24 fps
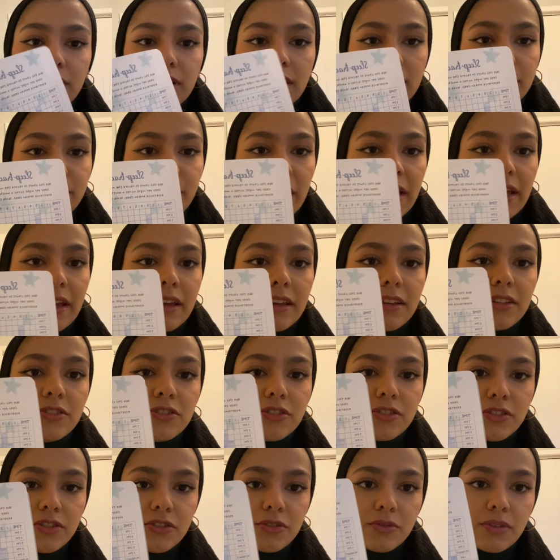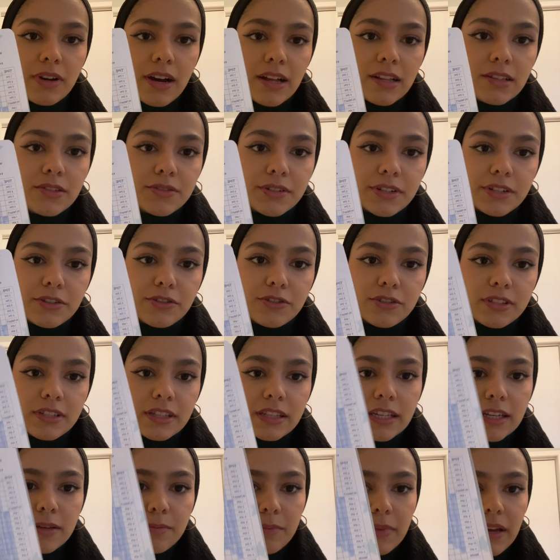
a page to color in your sleep